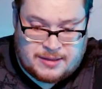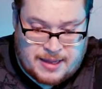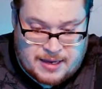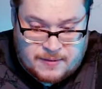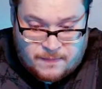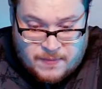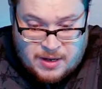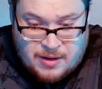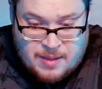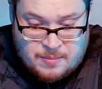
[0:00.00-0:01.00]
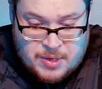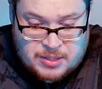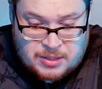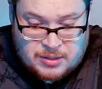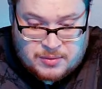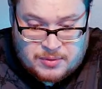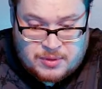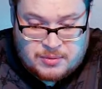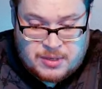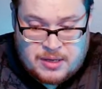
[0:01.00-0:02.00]
Land of Fiery Ambition,
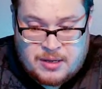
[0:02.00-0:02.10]
Kaloon,